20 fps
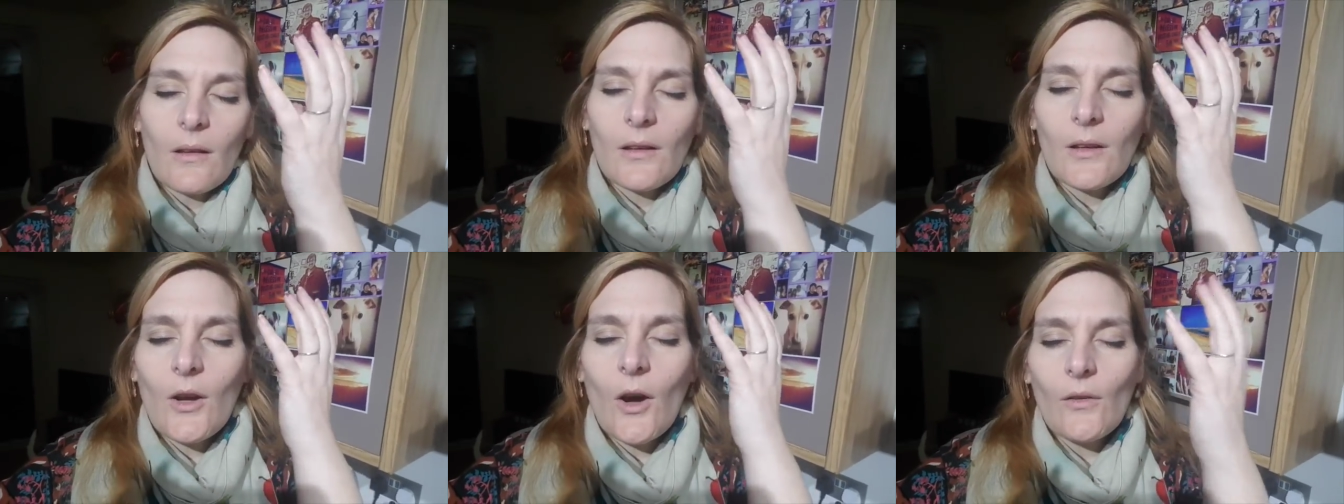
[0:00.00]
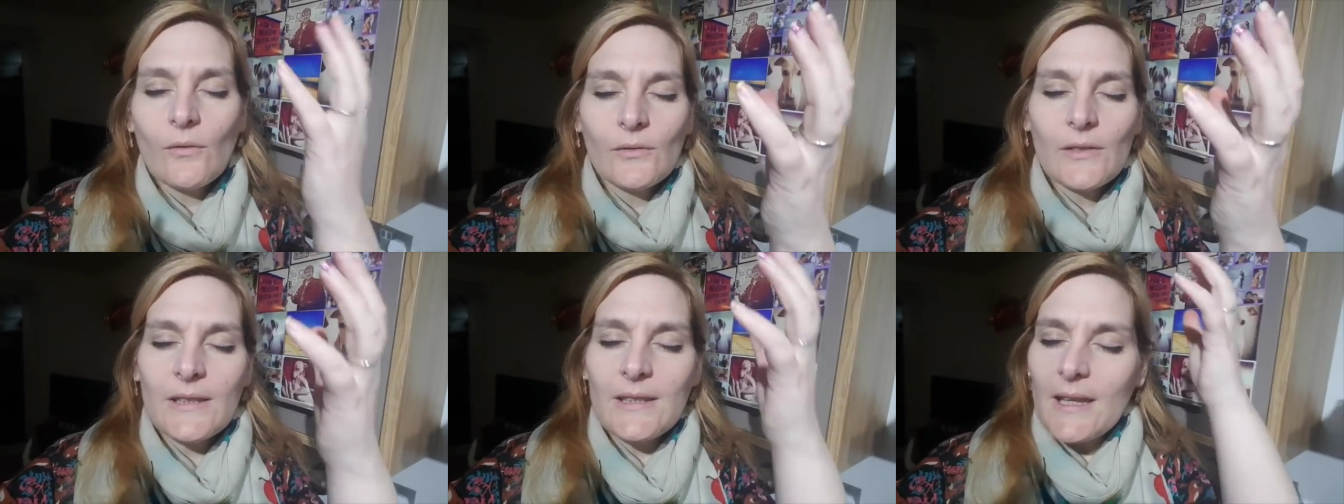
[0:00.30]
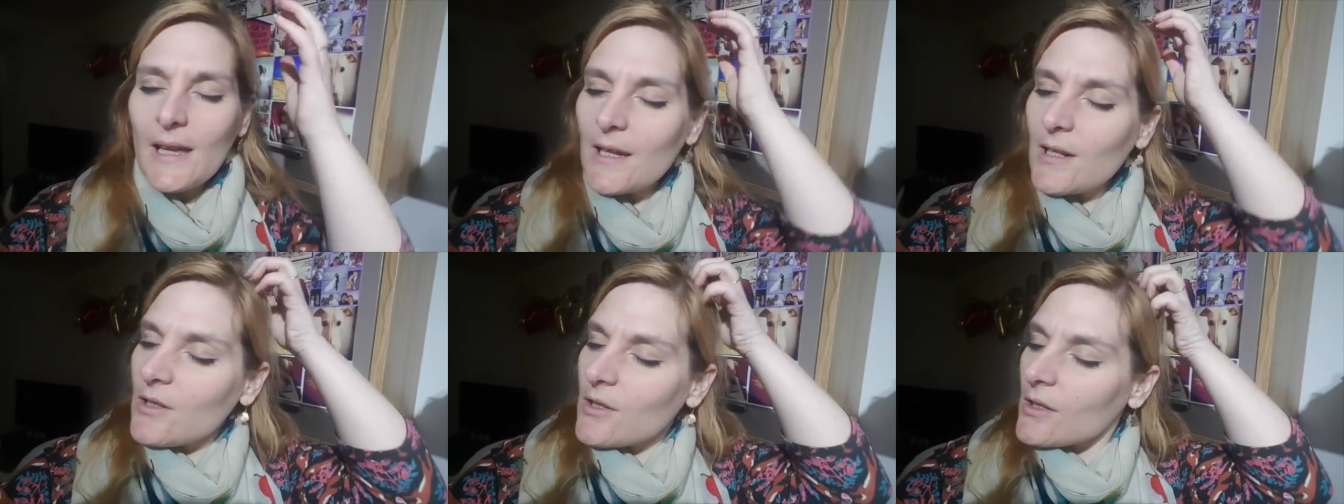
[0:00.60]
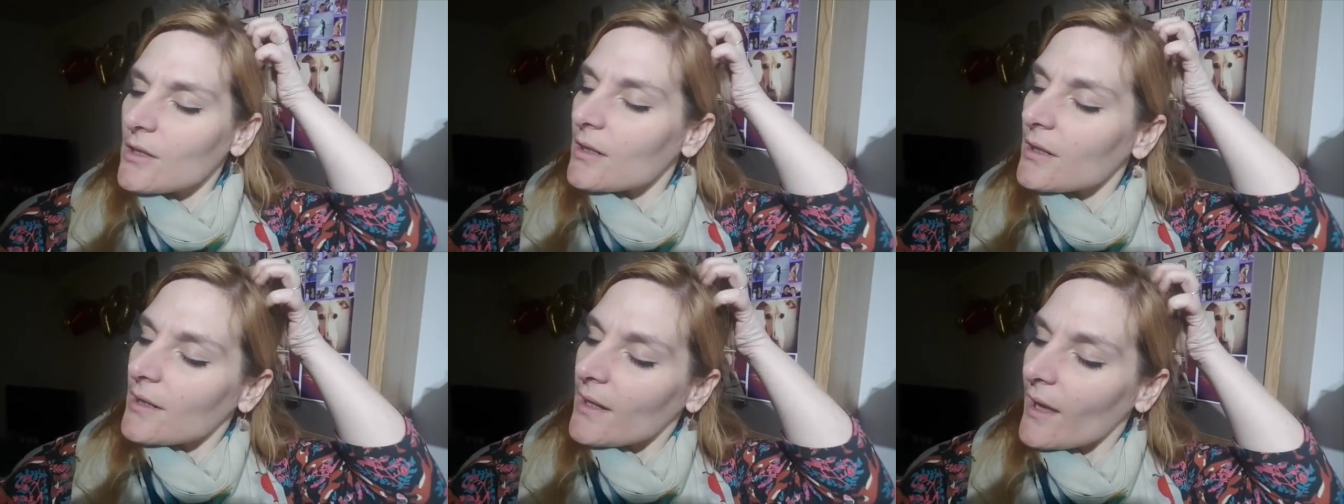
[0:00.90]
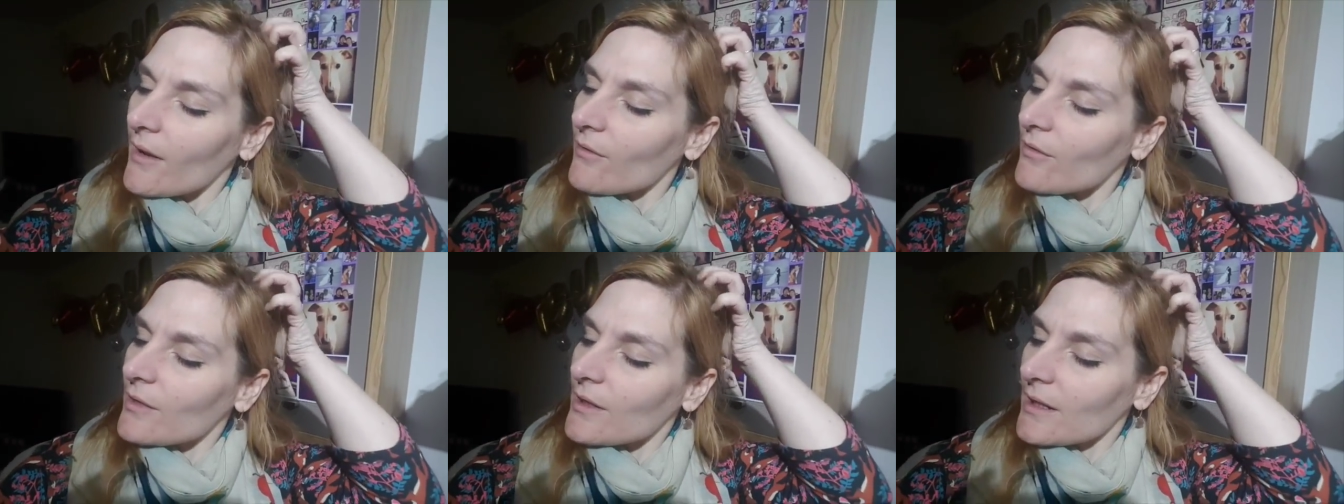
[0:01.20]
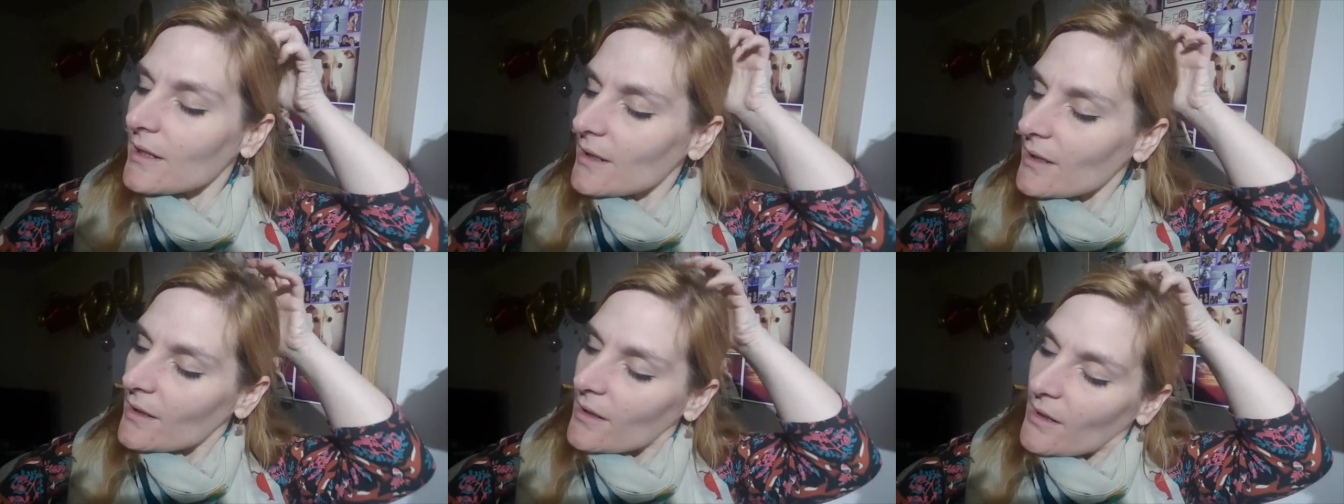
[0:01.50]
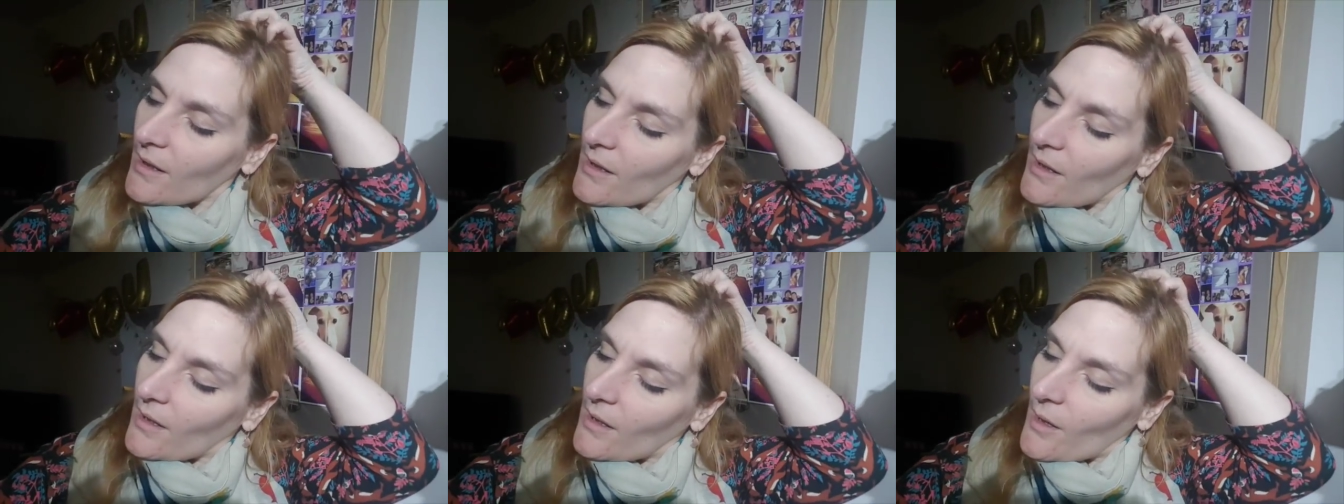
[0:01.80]
conversation and every
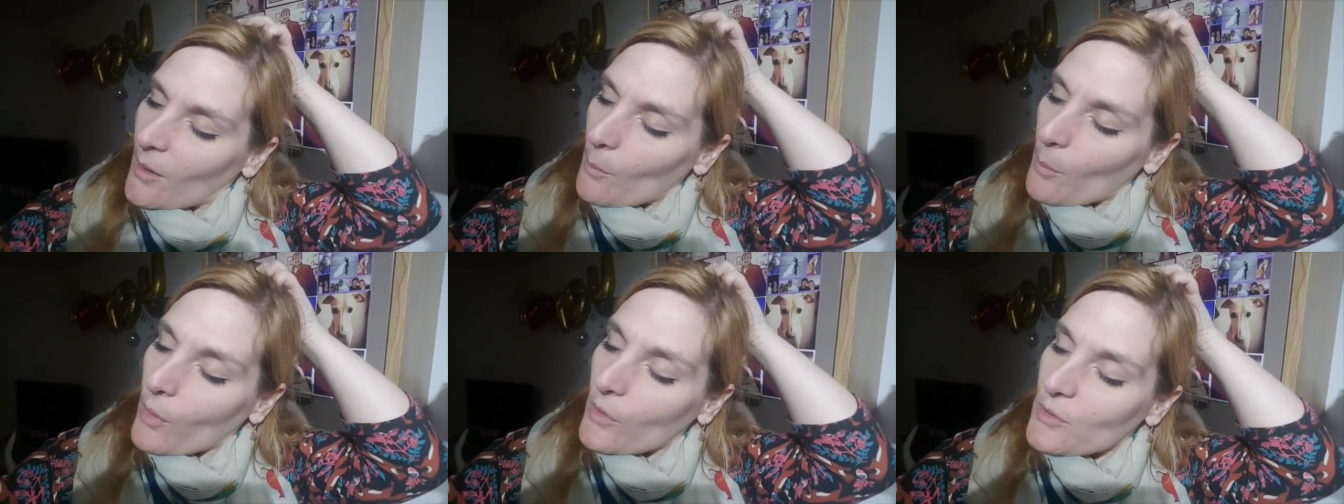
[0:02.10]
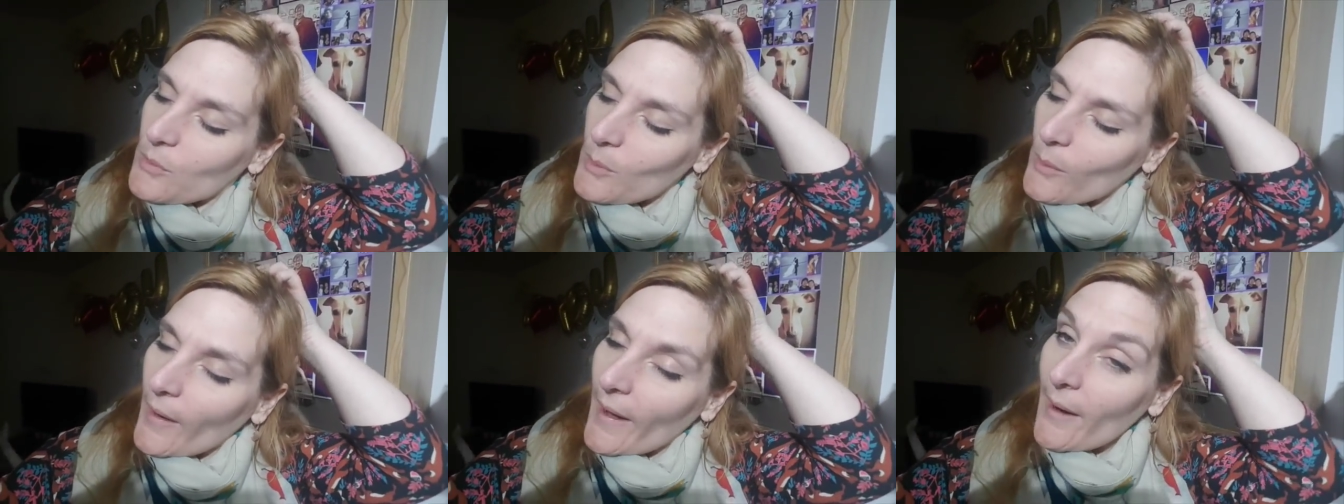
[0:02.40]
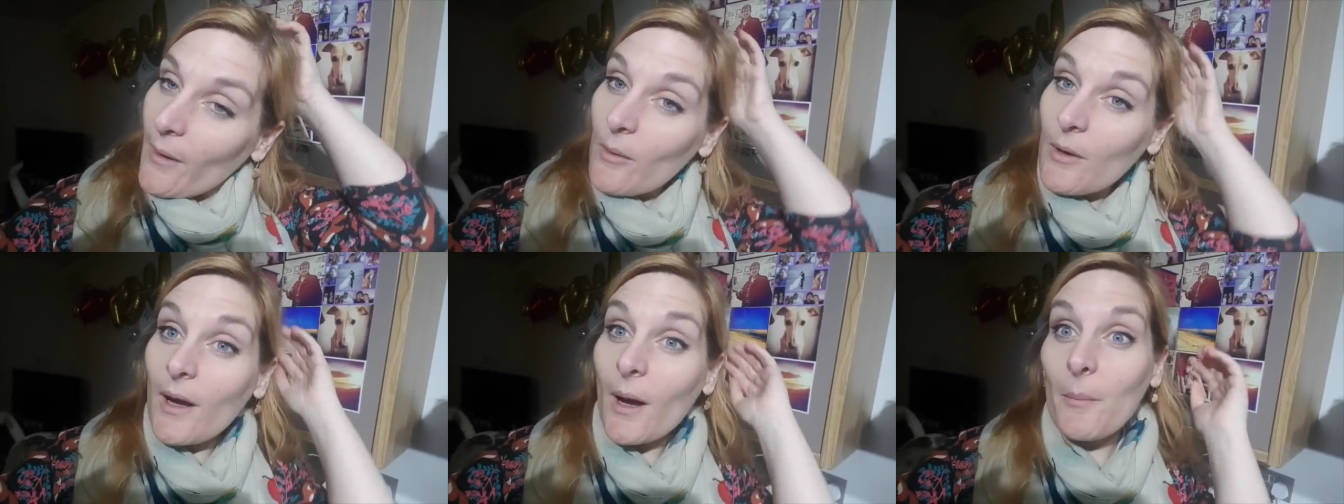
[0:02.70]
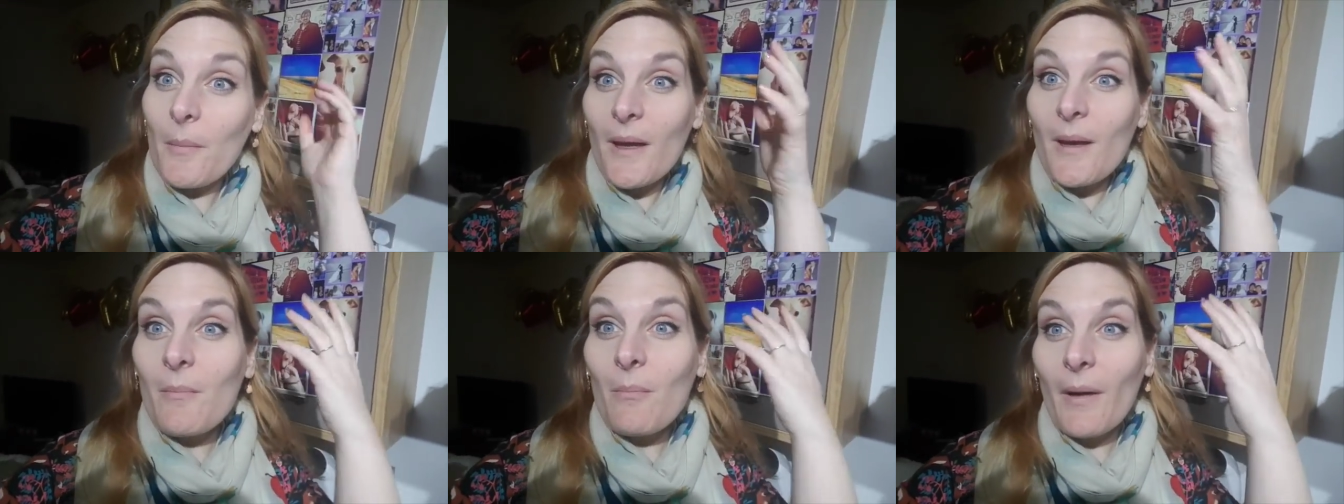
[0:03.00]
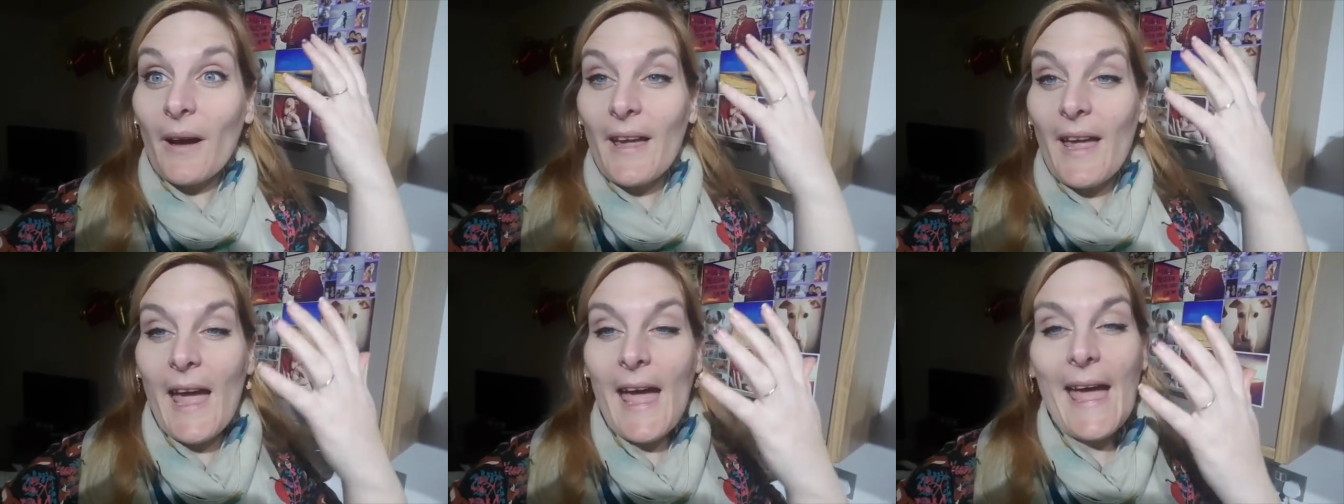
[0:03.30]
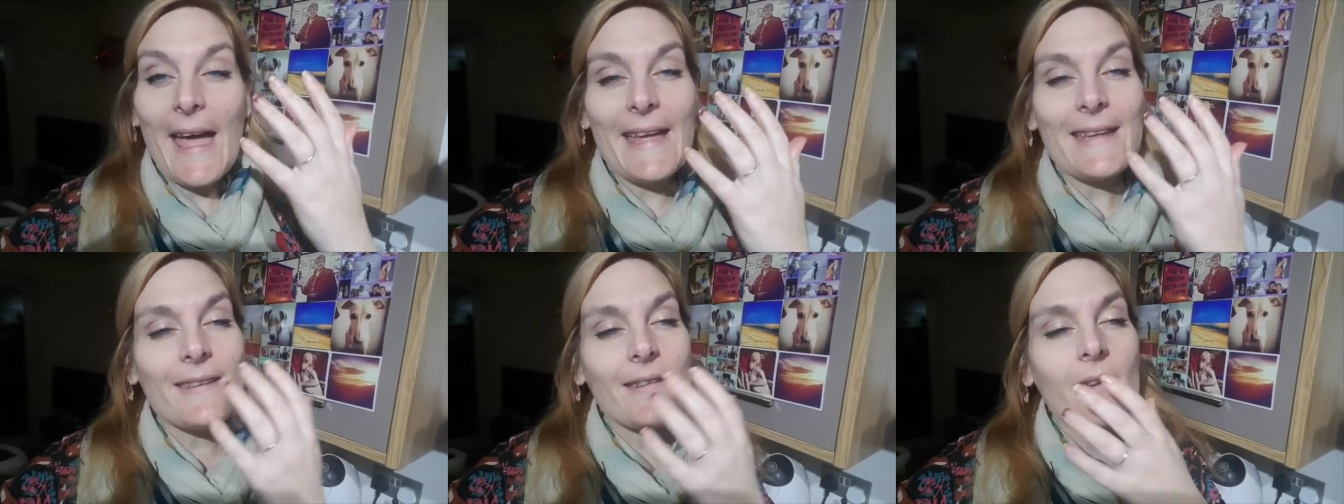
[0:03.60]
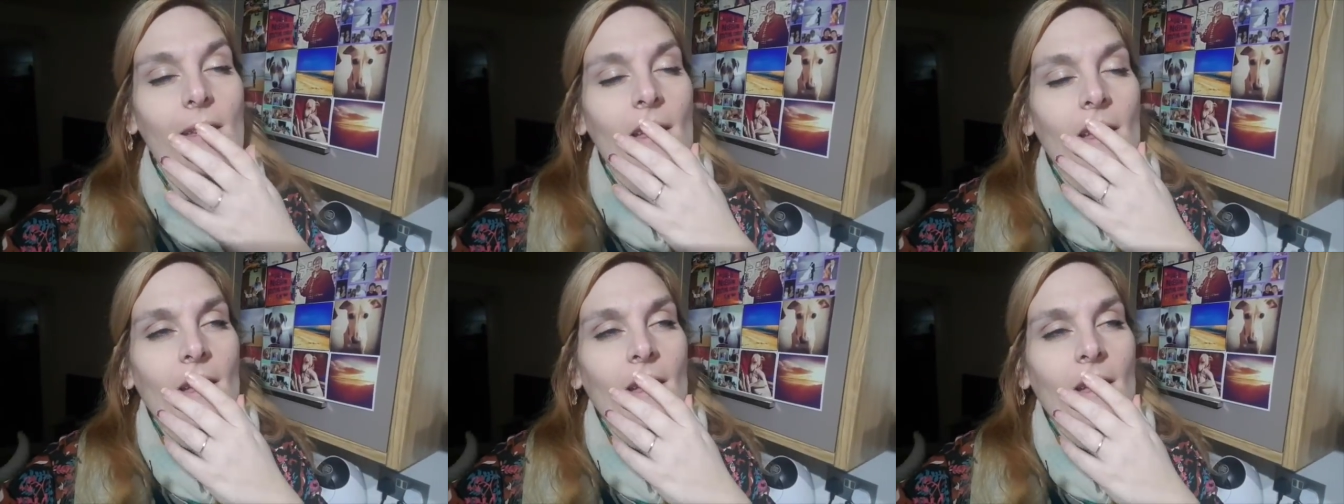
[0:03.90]
possible outcome in my head